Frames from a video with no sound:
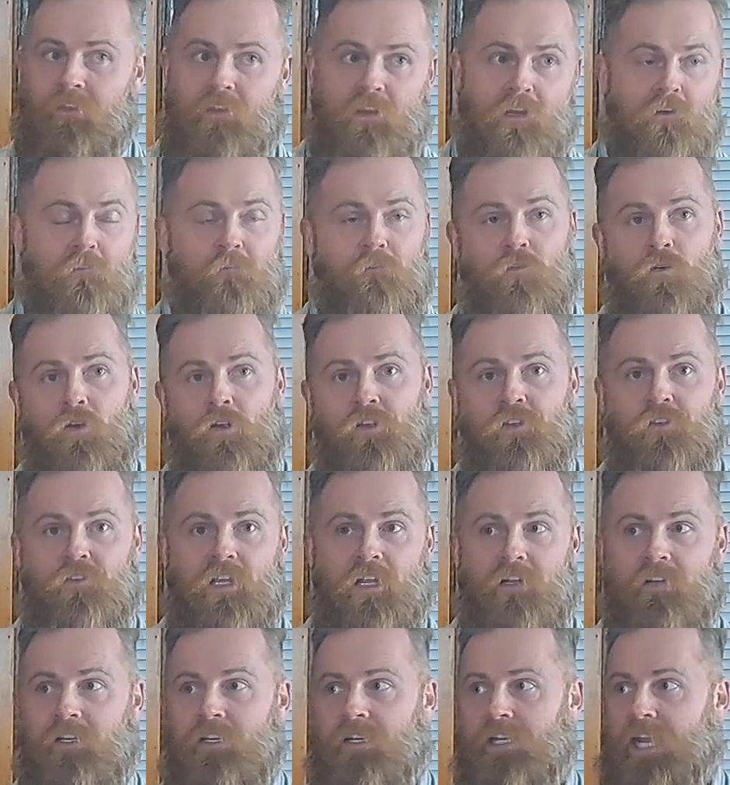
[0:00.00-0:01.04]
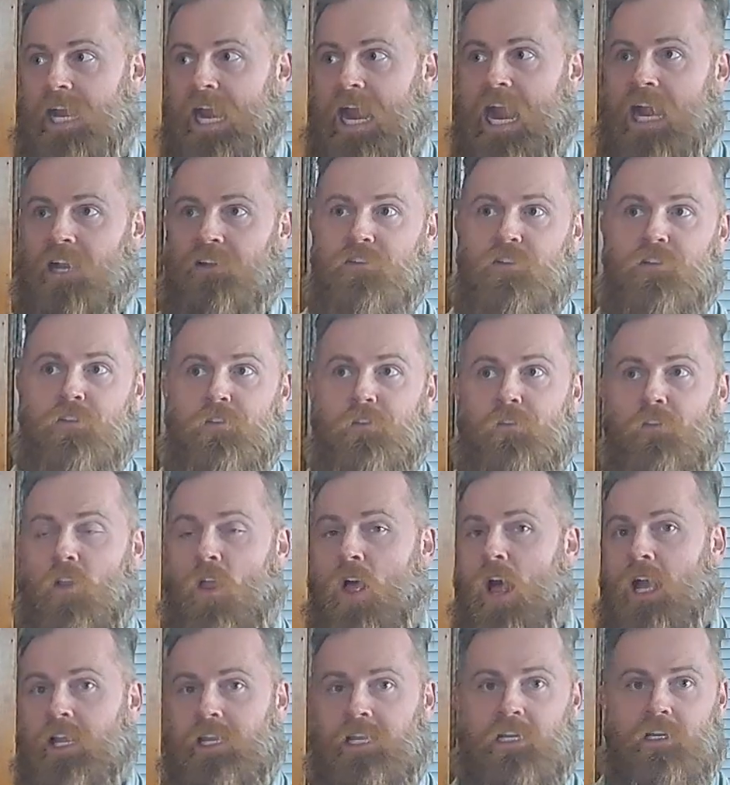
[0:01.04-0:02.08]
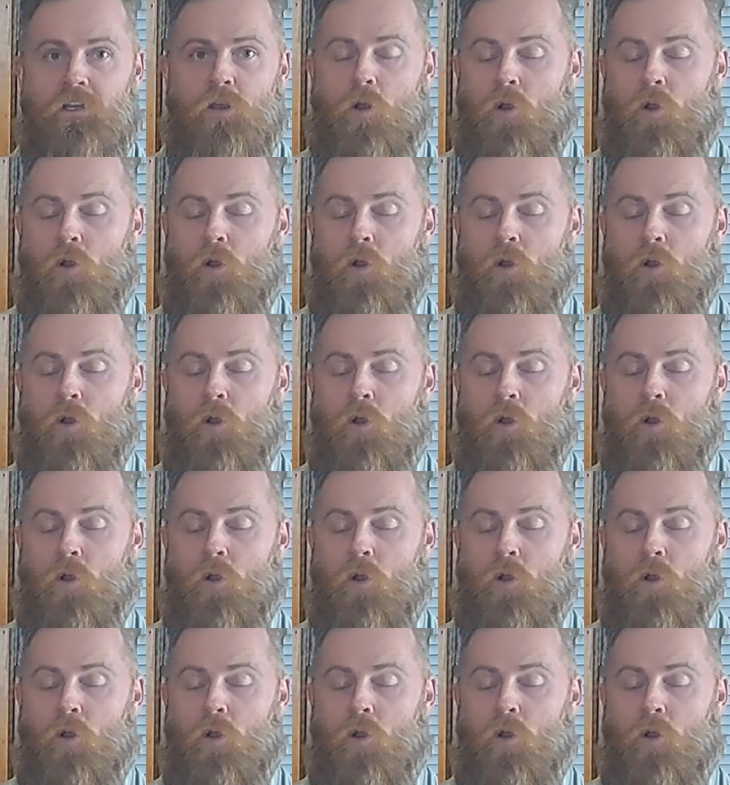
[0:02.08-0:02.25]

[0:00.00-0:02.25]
therefore sending the ashes flying